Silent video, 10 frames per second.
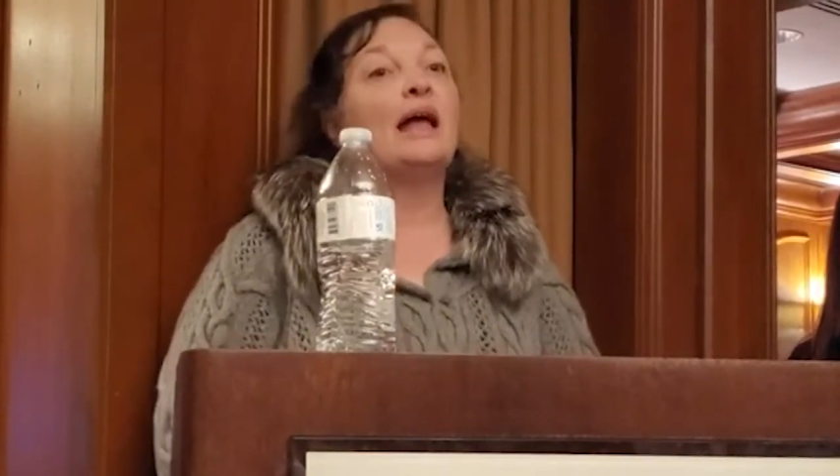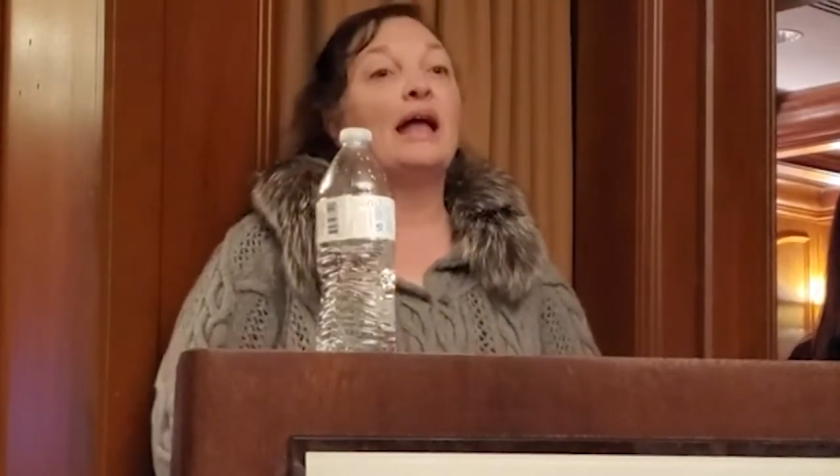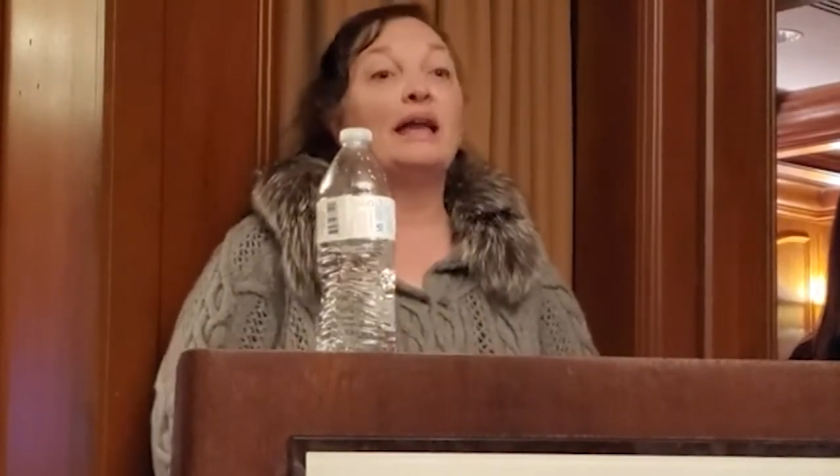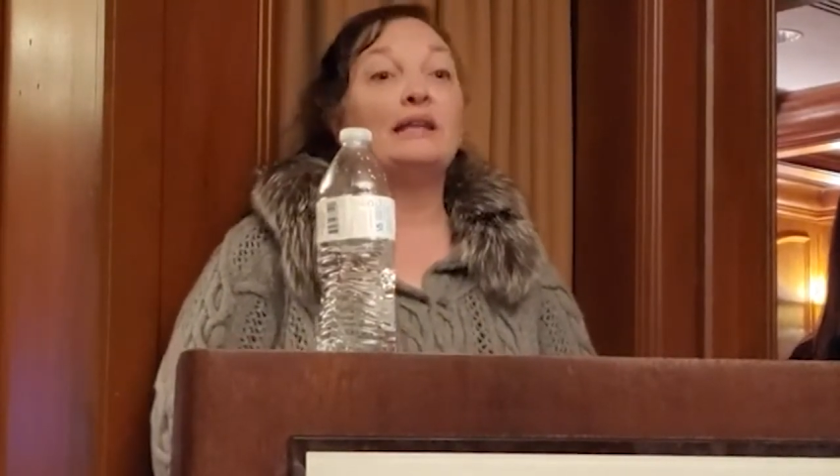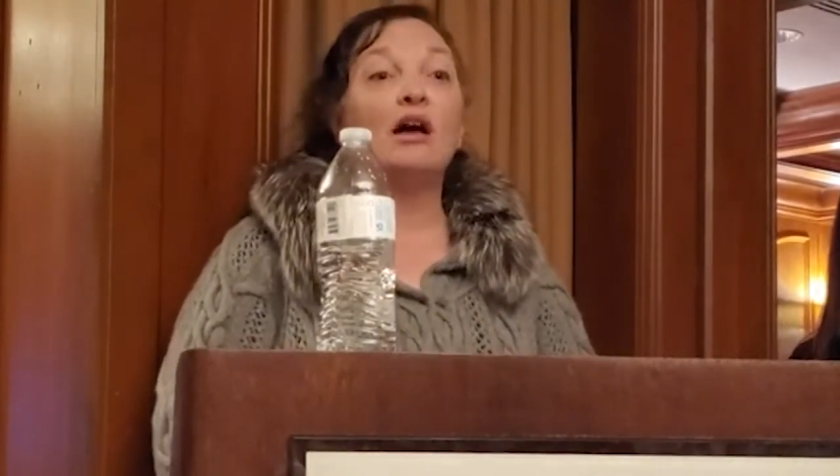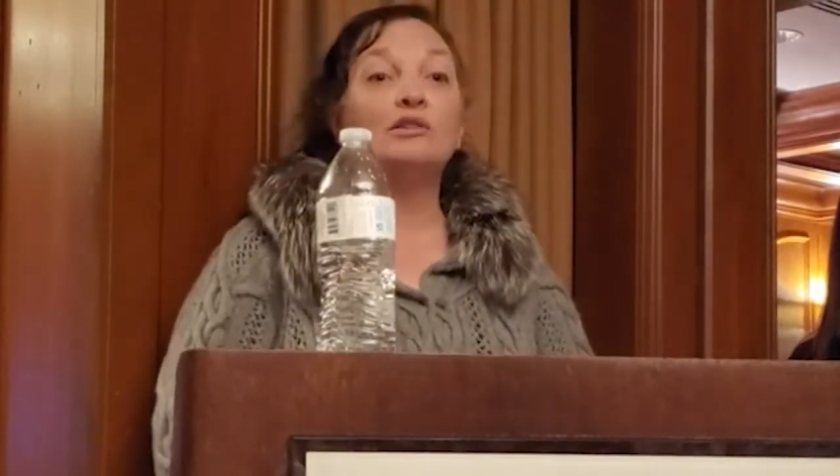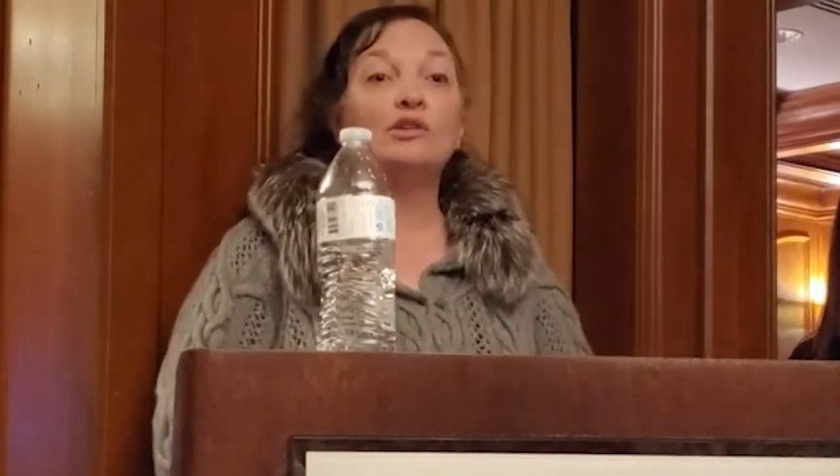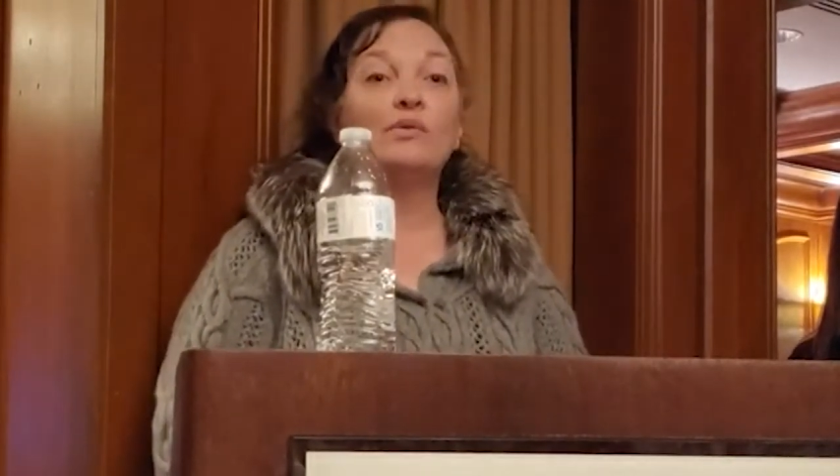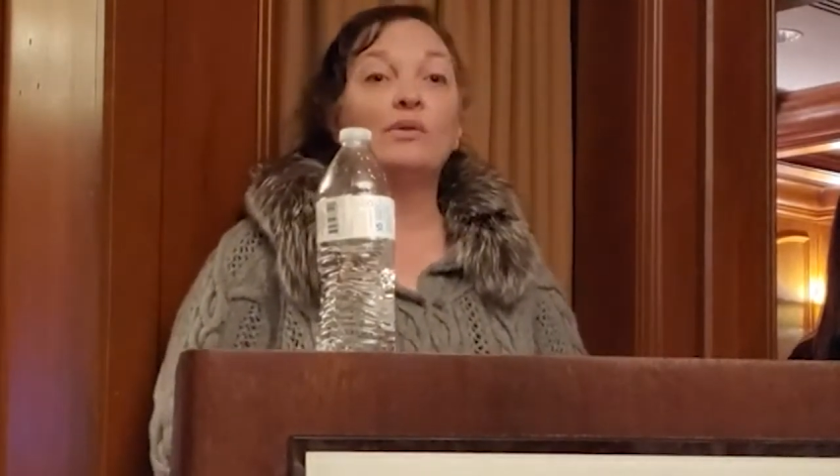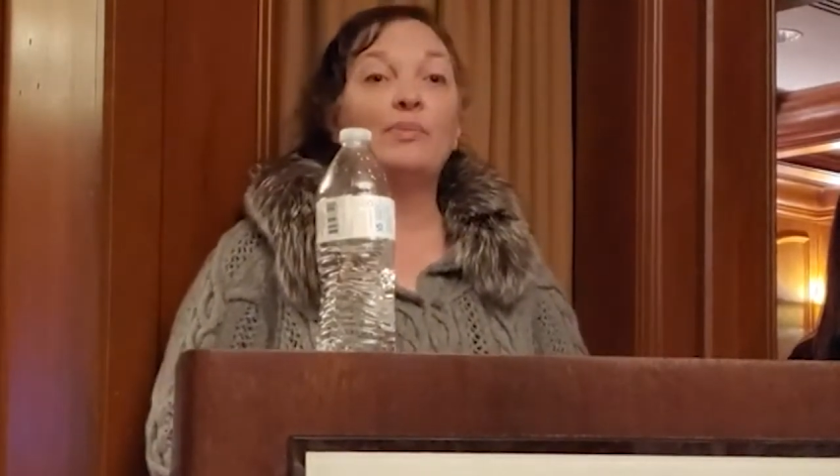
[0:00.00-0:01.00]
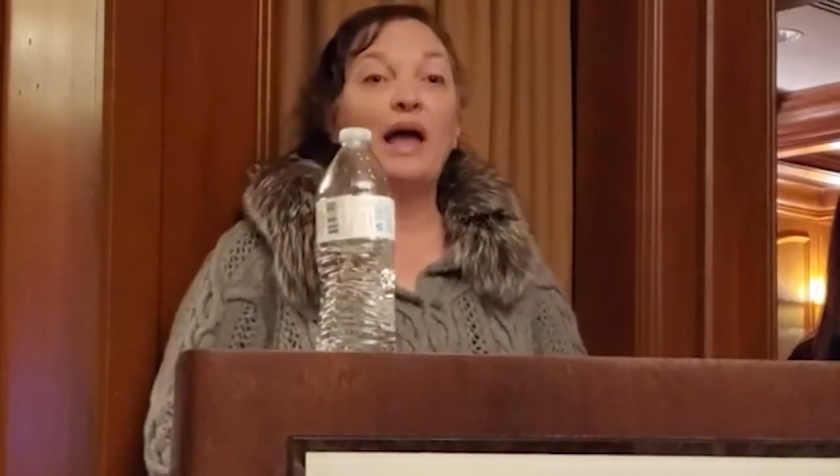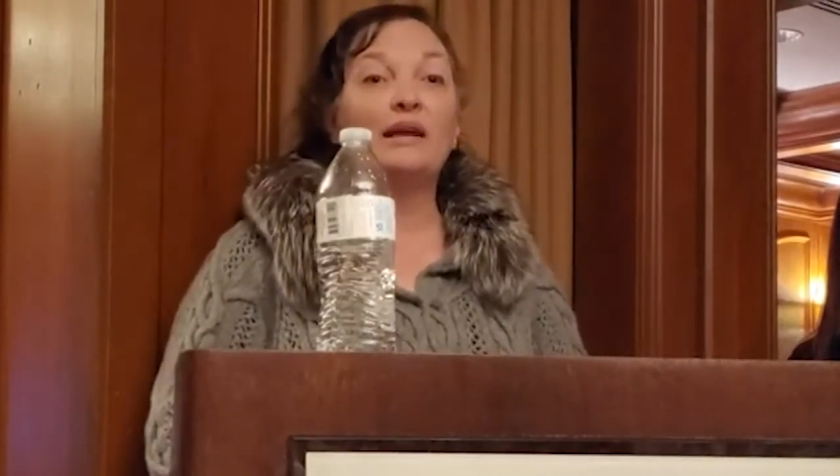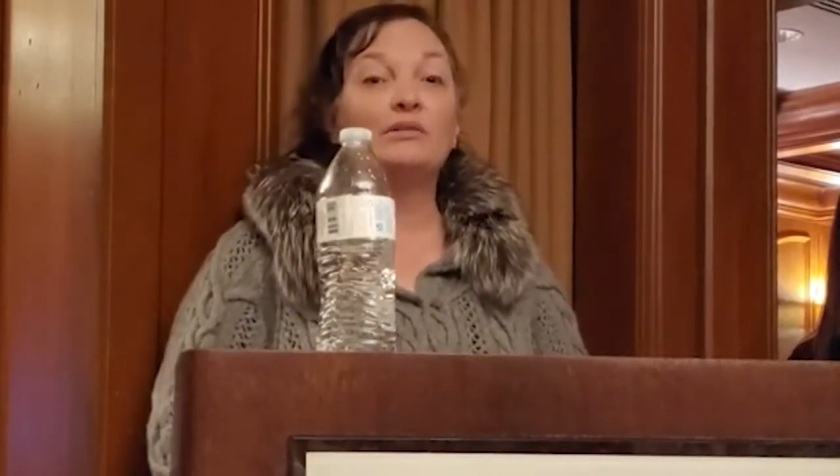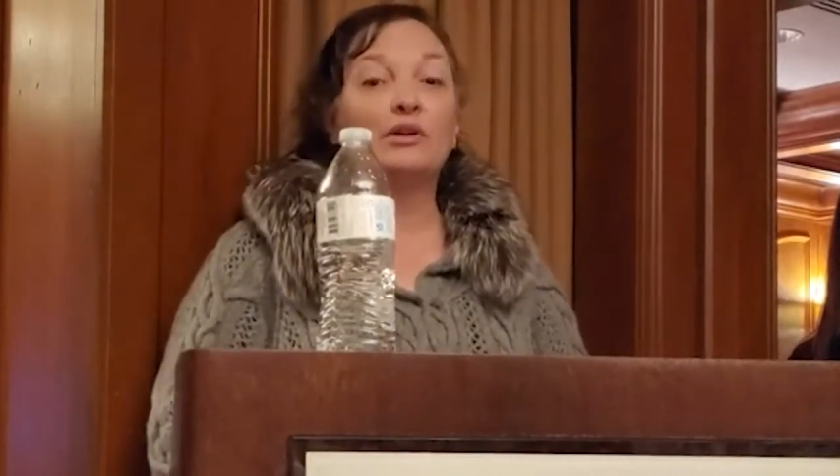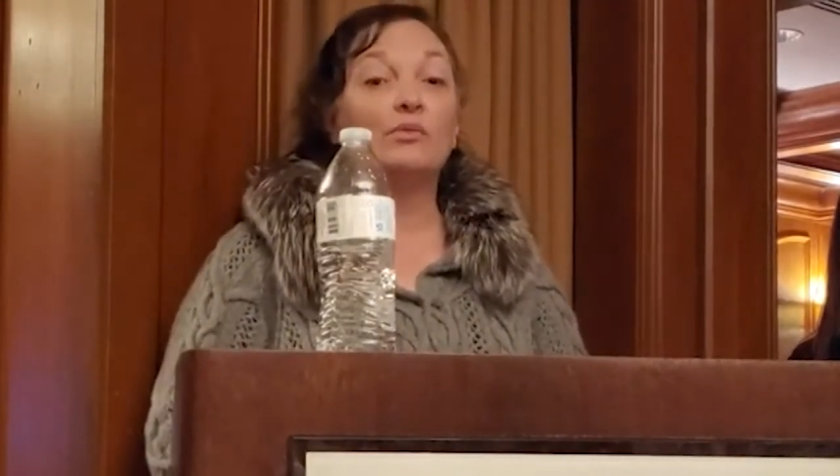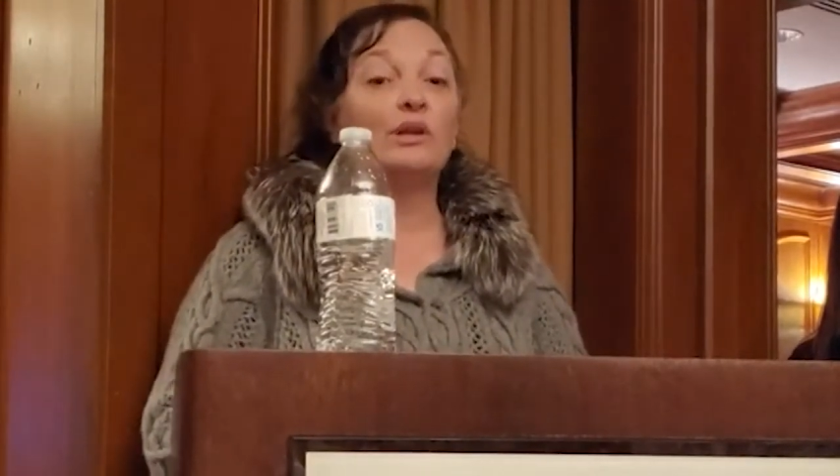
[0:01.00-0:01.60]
and he also went back during